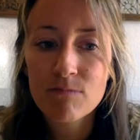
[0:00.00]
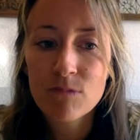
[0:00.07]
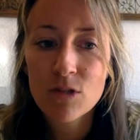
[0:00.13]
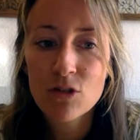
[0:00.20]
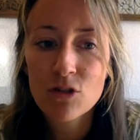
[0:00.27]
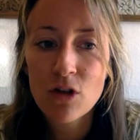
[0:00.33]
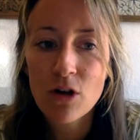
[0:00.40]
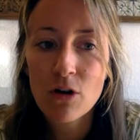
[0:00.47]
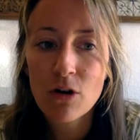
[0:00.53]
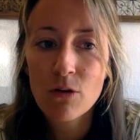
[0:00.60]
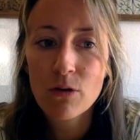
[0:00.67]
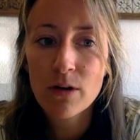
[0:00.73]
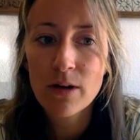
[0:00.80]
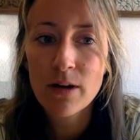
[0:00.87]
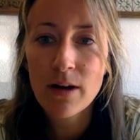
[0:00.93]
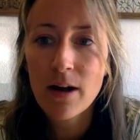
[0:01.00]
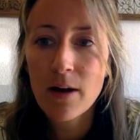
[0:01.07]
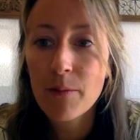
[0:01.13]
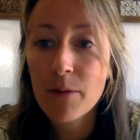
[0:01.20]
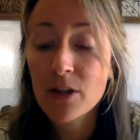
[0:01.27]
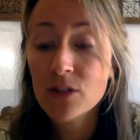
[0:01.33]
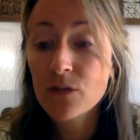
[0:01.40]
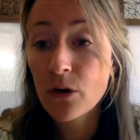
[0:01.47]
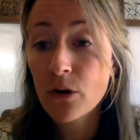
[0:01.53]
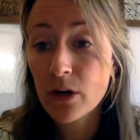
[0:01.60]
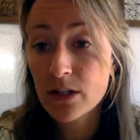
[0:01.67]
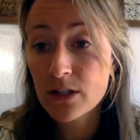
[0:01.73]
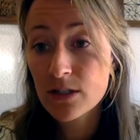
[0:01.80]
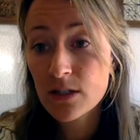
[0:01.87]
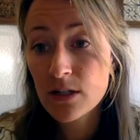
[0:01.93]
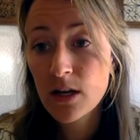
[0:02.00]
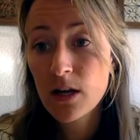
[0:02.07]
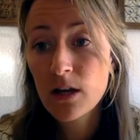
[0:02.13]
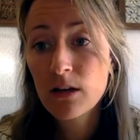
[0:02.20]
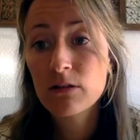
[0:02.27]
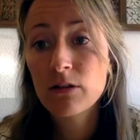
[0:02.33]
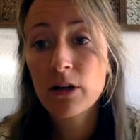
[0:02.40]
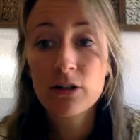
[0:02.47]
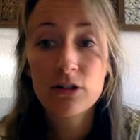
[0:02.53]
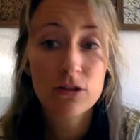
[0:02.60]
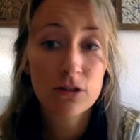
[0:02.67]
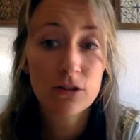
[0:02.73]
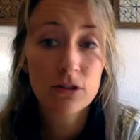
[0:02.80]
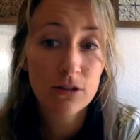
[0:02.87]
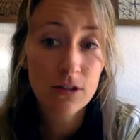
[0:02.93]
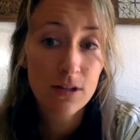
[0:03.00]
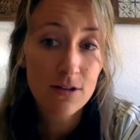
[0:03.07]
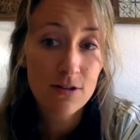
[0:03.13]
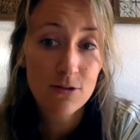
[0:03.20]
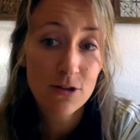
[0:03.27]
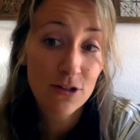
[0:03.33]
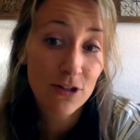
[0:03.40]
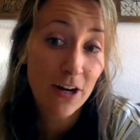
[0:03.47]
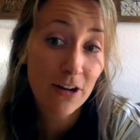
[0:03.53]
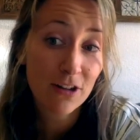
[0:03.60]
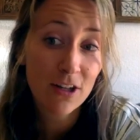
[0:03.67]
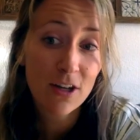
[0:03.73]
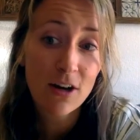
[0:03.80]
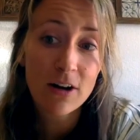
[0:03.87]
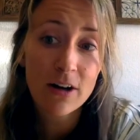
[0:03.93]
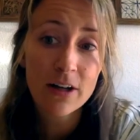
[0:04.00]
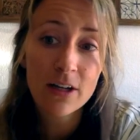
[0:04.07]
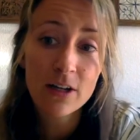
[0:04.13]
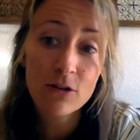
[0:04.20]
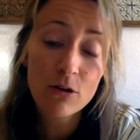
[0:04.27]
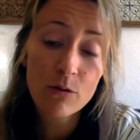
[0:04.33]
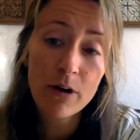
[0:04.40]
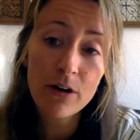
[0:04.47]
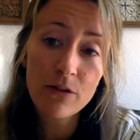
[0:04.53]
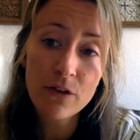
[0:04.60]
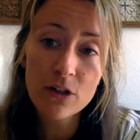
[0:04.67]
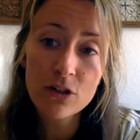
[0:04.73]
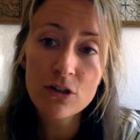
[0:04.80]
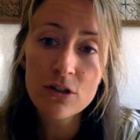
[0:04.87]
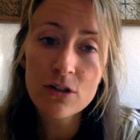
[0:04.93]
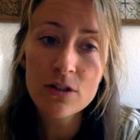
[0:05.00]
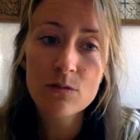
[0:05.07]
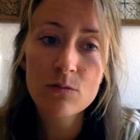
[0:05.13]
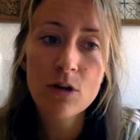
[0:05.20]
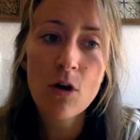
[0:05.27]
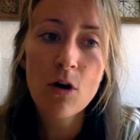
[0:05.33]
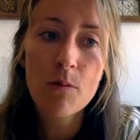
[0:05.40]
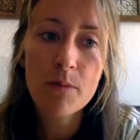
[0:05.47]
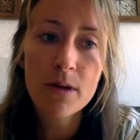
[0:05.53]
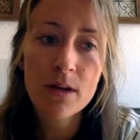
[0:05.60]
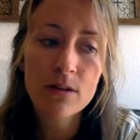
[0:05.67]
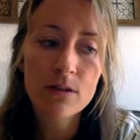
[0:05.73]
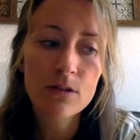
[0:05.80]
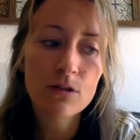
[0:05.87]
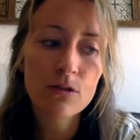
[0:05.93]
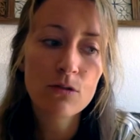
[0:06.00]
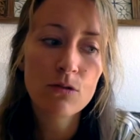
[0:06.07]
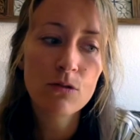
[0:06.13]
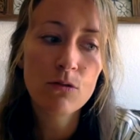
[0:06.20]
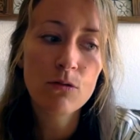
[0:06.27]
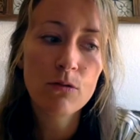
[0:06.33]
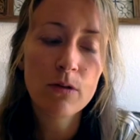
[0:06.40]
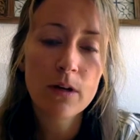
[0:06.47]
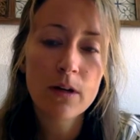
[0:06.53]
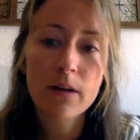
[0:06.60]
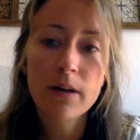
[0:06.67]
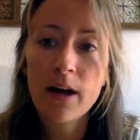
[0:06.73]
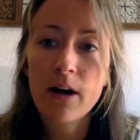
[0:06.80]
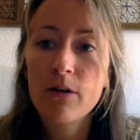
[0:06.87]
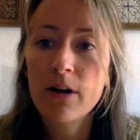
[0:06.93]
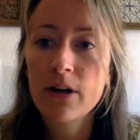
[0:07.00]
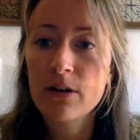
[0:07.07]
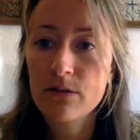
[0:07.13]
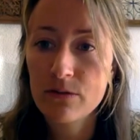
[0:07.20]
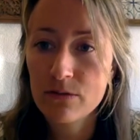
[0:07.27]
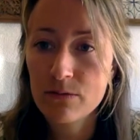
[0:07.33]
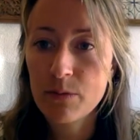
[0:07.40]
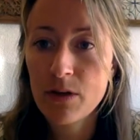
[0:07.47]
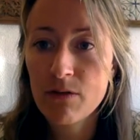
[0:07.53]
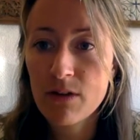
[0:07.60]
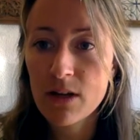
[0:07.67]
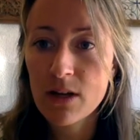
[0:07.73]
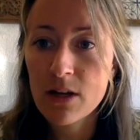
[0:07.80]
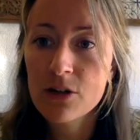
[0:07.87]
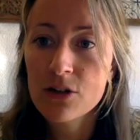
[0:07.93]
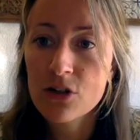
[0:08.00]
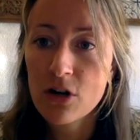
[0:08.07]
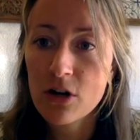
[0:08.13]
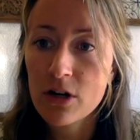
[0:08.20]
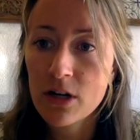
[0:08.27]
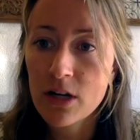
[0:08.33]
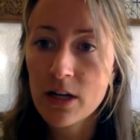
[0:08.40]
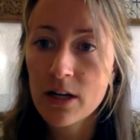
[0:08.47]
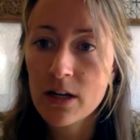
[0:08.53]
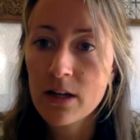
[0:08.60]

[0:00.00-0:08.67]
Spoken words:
So it's focused largely or entirely on indoor water fixtures, and we're hoping to now kind of pivot and target